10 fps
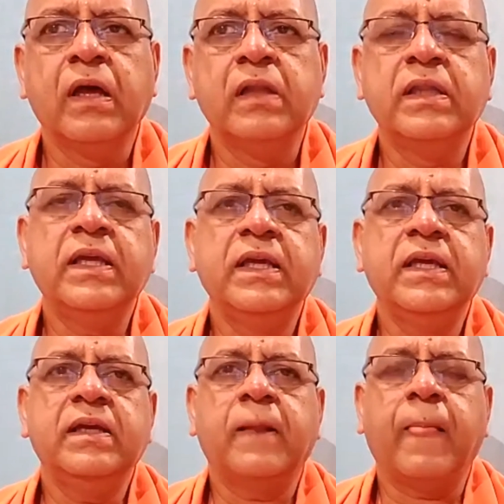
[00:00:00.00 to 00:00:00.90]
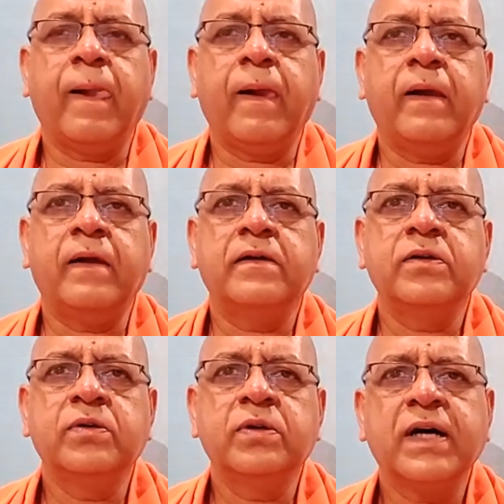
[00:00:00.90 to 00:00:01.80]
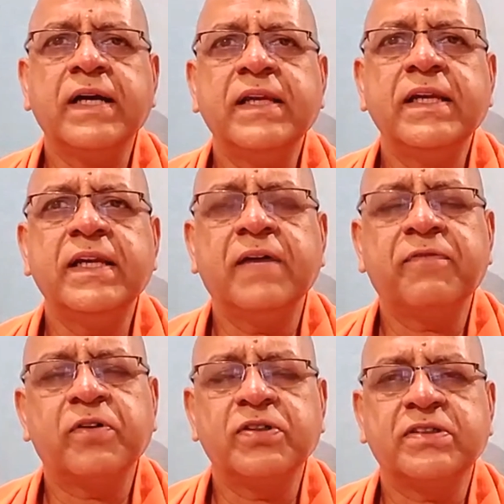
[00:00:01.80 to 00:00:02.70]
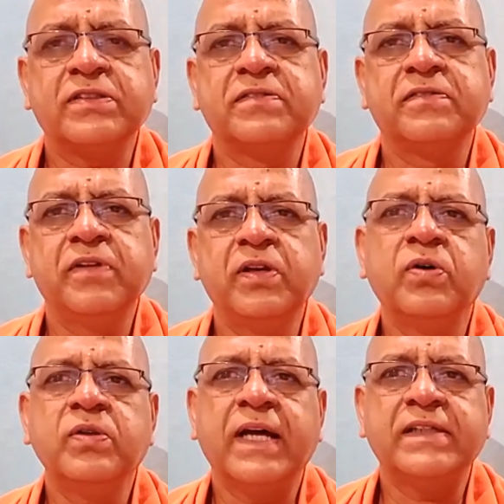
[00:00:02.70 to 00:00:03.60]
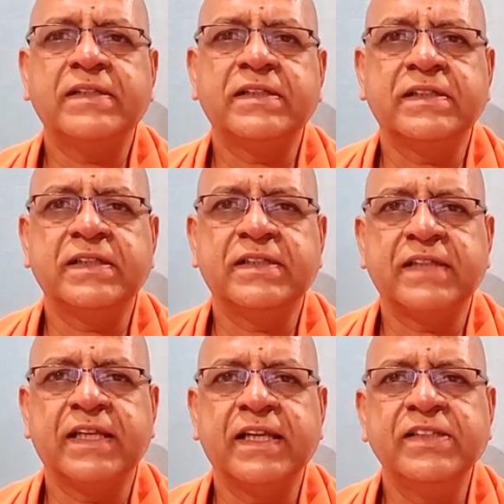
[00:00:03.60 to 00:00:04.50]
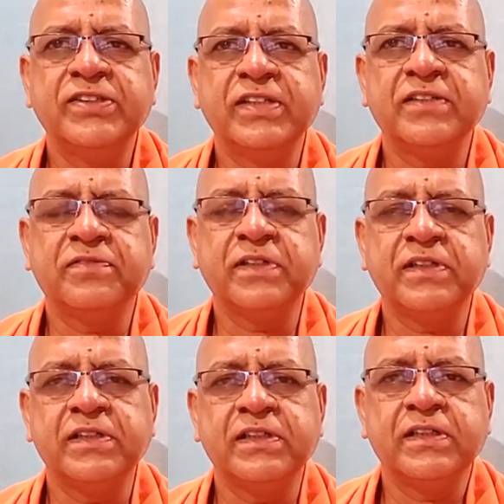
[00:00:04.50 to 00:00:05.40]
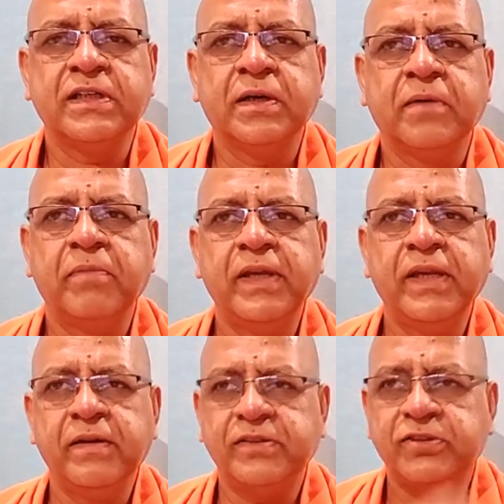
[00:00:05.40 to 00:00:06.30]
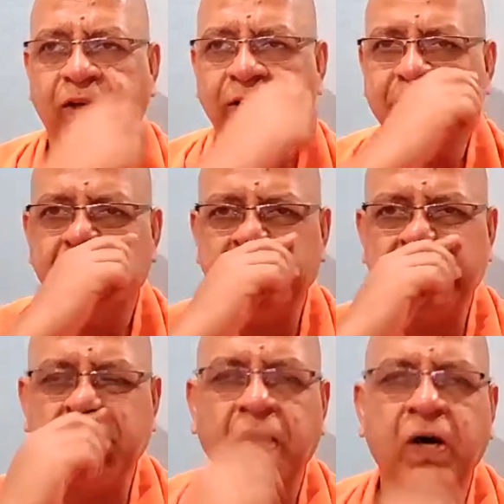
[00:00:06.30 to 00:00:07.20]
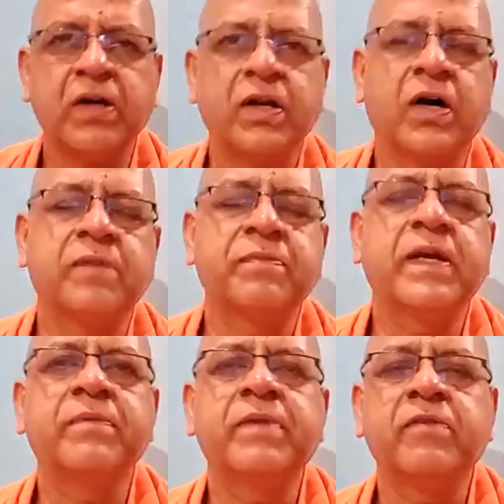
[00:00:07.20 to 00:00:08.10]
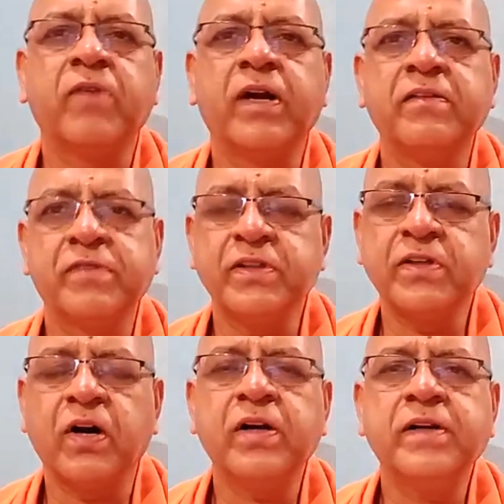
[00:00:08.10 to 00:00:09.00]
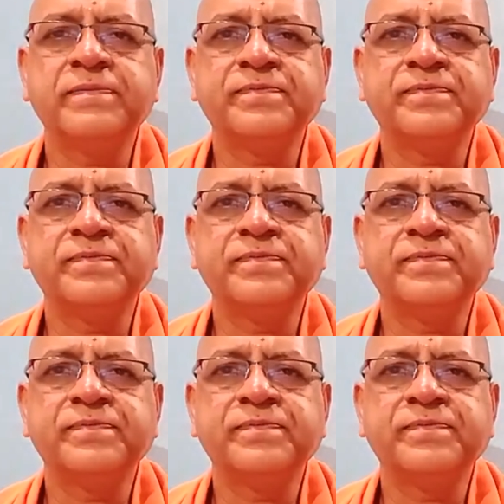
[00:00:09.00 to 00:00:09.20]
The yoga in India, of course, we know that it's an ancient word meaning joining with God or becoming one with God.